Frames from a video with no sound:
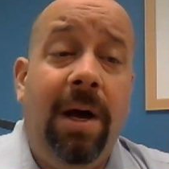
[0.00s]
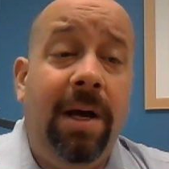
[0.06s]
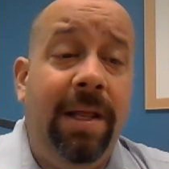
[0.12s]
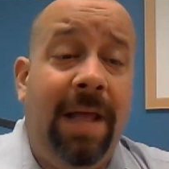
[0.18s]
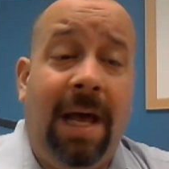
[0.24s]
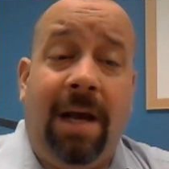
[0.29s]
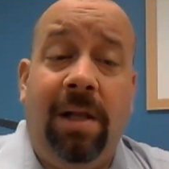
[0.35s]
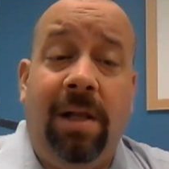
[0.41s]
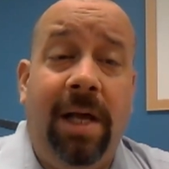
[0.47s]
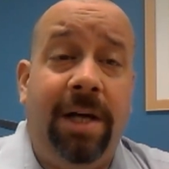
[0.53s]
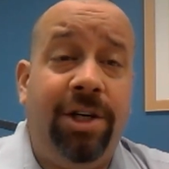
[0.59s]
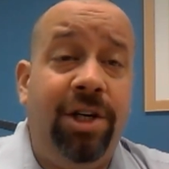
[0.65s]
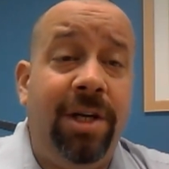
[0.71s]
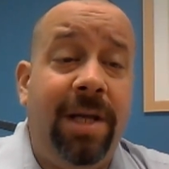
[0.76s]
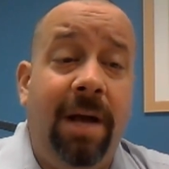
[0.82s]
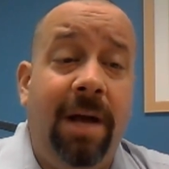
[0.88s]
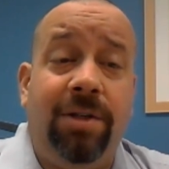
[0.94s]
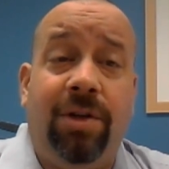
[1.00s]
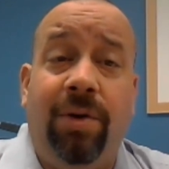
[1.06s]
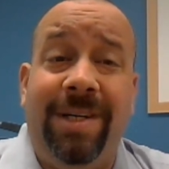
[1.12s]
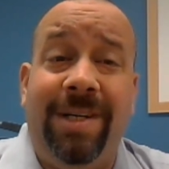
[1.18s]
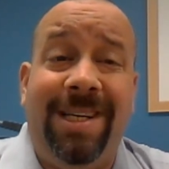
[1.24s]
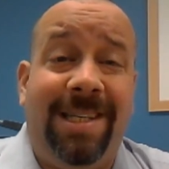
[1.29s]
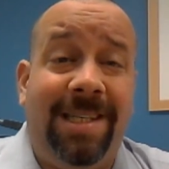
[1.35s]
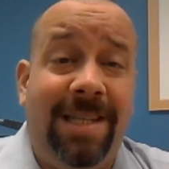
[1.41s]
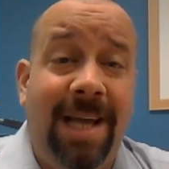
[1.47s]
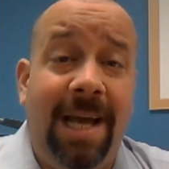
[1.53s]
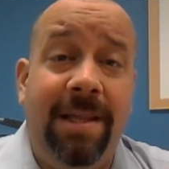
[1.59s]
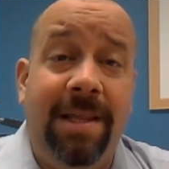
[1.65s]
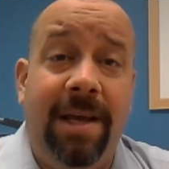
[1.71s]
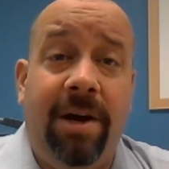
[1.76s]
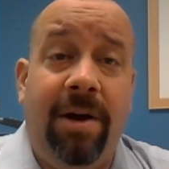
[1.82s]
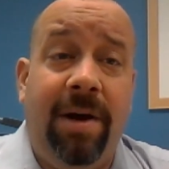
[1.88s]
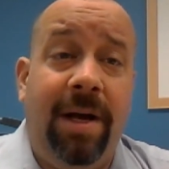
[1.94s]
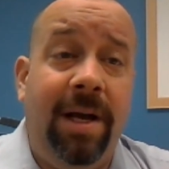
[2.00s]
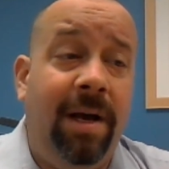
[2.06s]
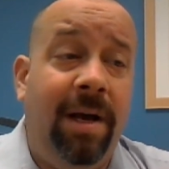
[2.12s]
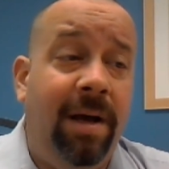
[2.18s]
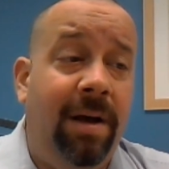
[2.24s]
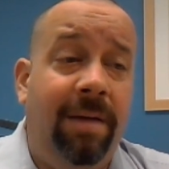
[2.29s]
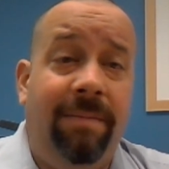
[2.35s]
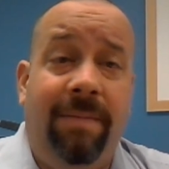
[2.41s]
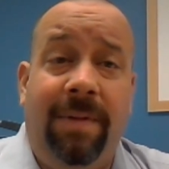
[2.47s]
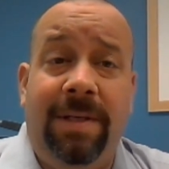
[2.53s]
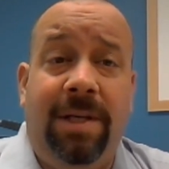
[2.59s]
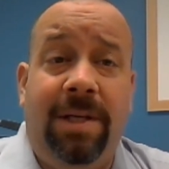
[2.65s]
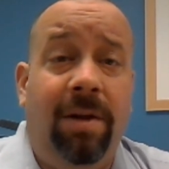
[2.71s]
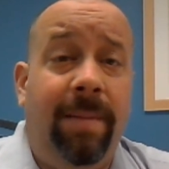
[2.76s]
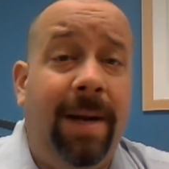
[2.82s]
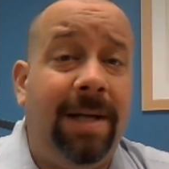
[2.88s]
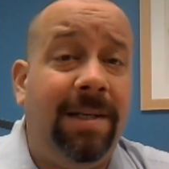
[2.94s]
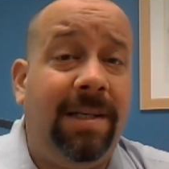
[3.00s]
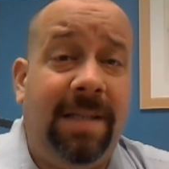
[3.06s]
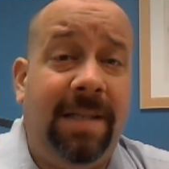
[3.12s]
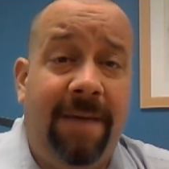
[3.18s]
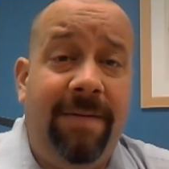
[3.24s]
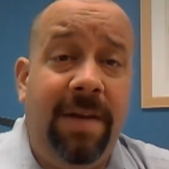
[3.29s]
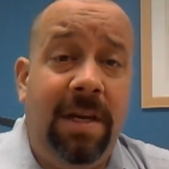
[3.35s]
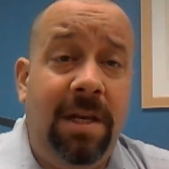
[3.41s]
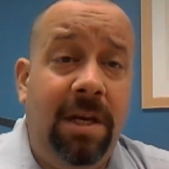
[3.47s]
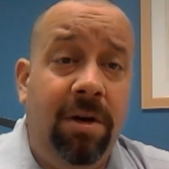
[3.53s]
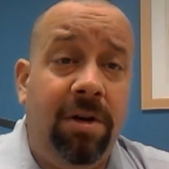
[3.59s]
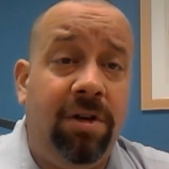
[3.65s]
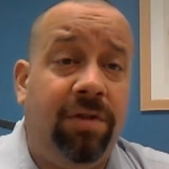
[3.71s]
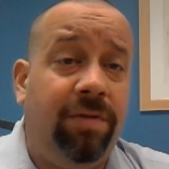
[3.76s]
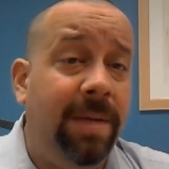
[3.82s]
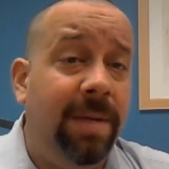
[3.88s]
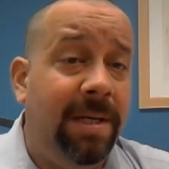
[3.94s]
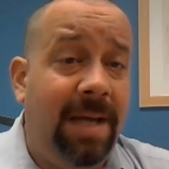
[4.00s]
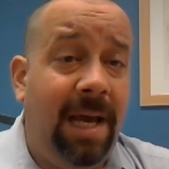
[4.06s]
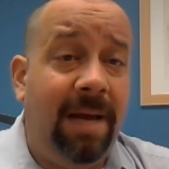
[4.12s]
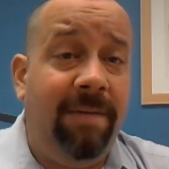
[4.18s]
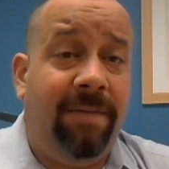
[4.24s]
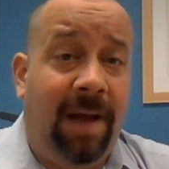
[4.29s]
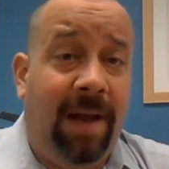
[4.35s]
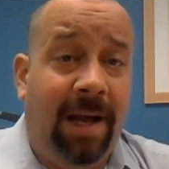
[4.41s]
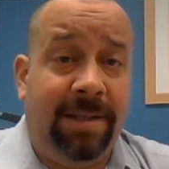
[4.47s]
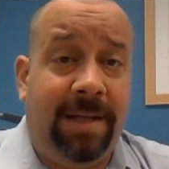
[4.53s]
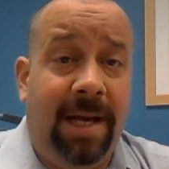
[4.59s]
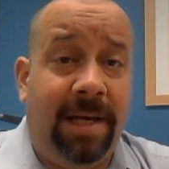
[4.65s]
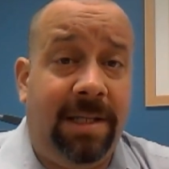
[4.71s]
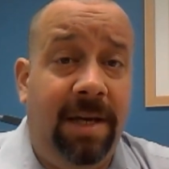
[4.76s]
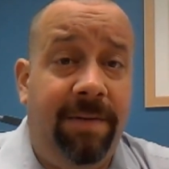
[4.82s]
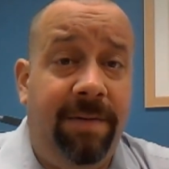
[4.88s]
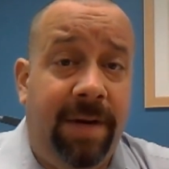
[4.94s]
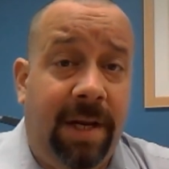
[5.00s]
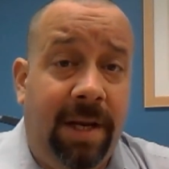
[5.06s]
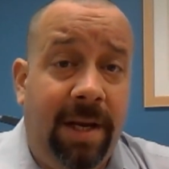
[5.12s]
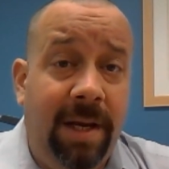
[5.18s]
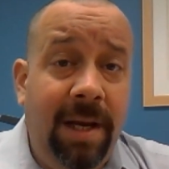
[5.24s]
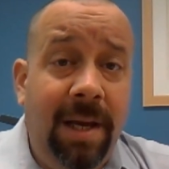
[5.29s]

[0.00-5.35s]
That collection account is going to stay there until about 7 years from the date of last activity.